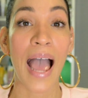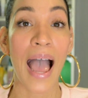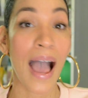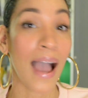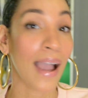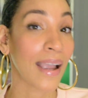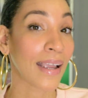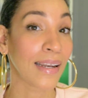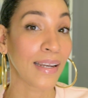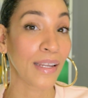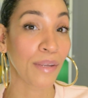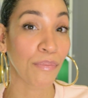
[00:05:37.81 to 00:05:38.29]

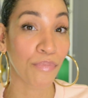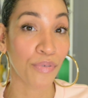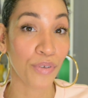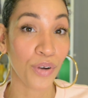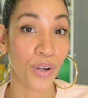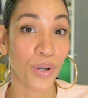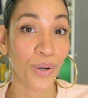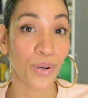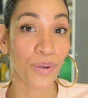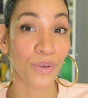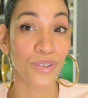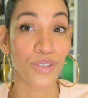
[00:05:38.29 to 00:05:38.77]
acne
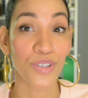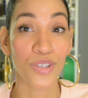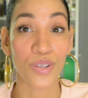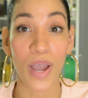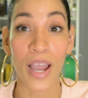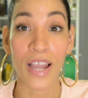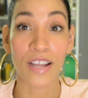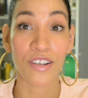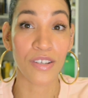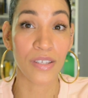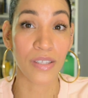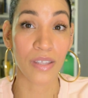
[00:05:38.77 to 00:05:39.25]
prone. So
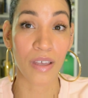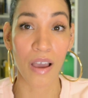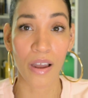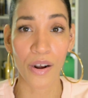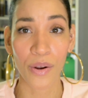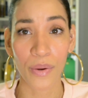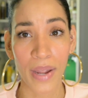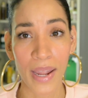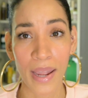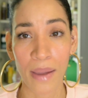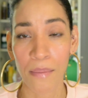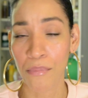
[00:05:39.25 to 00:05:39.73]
I just thought,
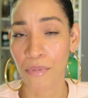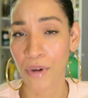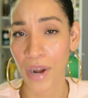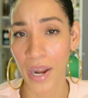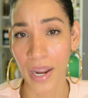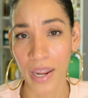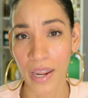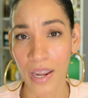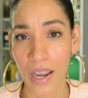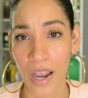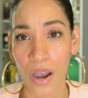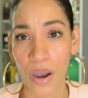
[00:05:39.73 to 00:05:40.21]
okay, I'm
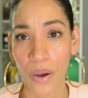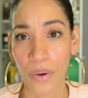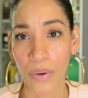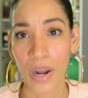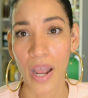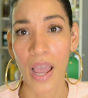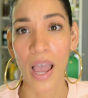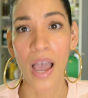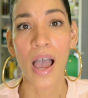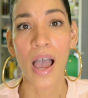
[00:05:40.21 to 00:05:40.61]
breaking out.